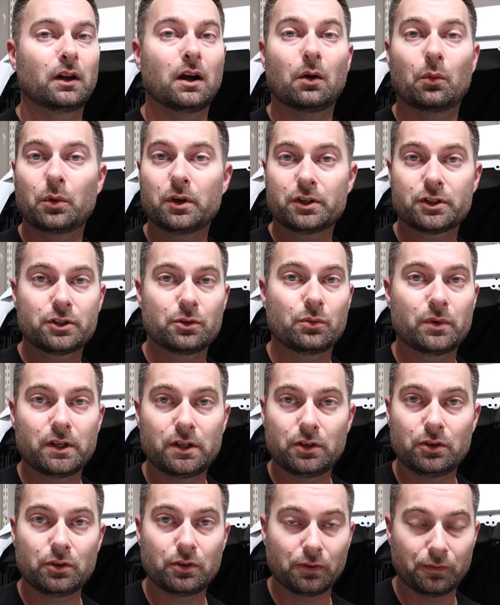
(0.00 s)
I wish that we
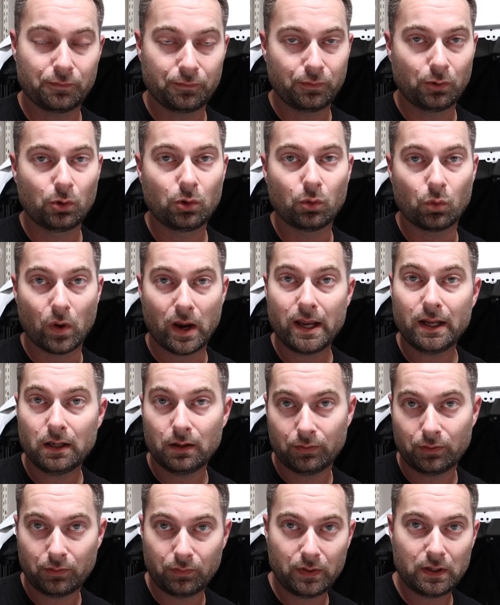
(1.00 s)
knew the full weight
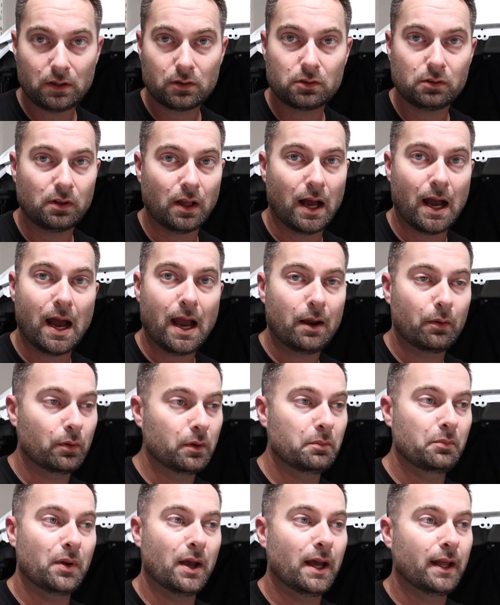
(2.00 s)
of the vehicle. I
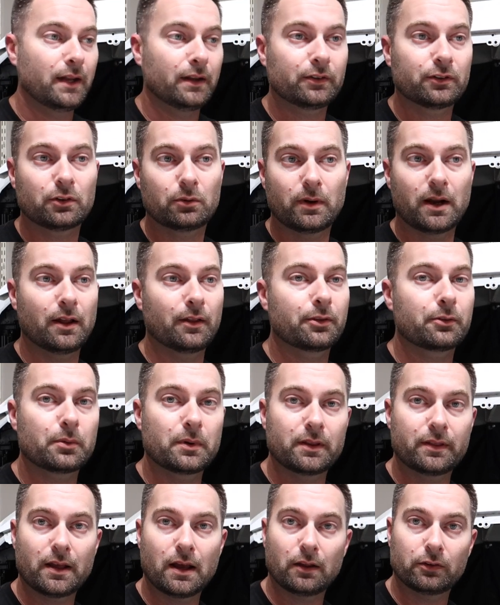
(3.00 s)
would bet it's around
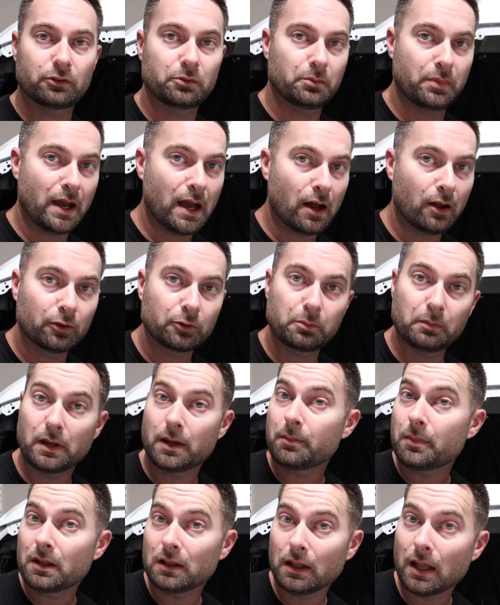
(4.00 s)
3,000 pounds,
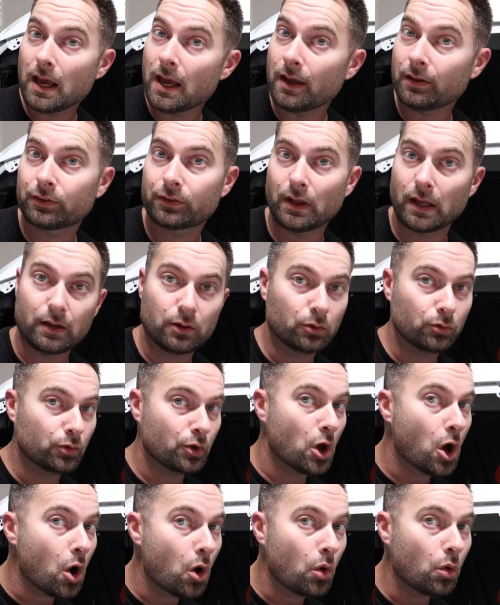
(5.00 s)
maybe less, I don't
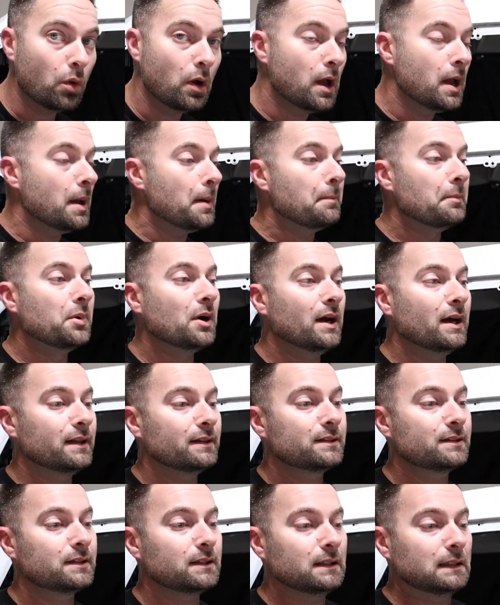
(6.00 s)
know.
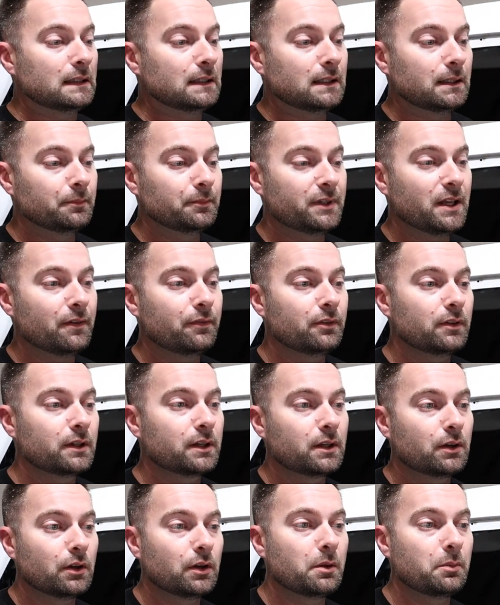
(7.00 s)
But definitely
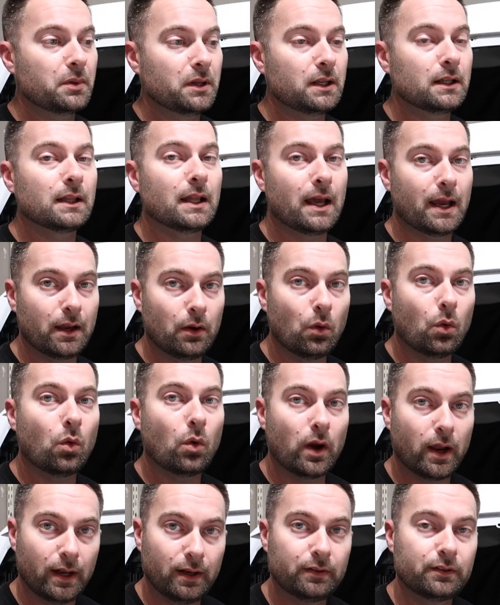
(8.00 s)
gonna be
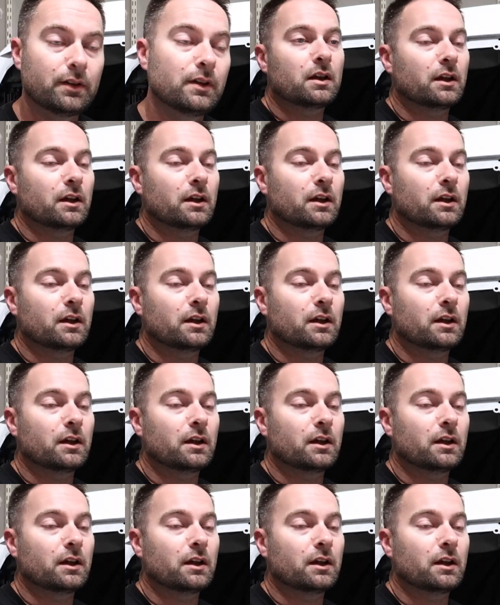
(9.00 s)
lightweight.